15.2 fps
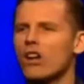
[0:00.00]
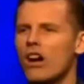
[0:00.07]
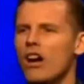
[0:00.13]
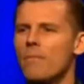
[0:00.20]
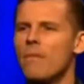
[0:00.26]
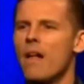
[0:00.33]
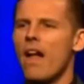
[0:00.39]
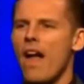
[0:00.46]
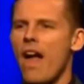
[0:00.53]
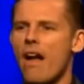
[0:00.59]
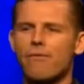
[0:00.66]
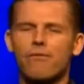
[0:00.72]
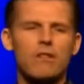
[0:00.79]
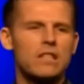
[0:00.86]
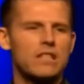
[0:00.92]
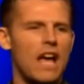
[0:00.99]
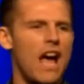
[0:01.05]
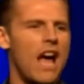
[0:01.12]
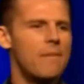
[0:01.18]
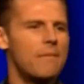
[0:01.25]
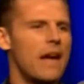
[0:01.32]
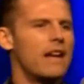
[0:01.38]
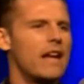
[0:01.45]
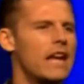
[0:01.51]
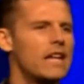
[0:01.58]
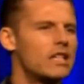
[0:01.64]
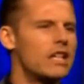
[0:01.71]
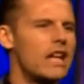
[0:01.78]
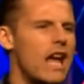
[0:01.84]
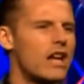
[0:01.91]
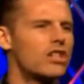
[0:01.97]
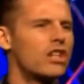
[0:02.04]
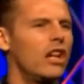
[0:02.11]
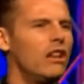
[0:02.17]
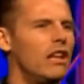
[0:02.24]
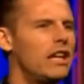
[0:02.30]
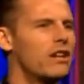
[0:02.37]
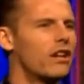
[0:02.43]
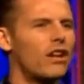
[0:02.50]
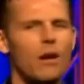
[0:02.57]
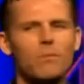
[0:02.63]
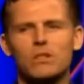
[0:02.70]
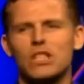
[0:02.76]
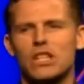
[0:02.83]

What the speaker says: come every time an international leader comes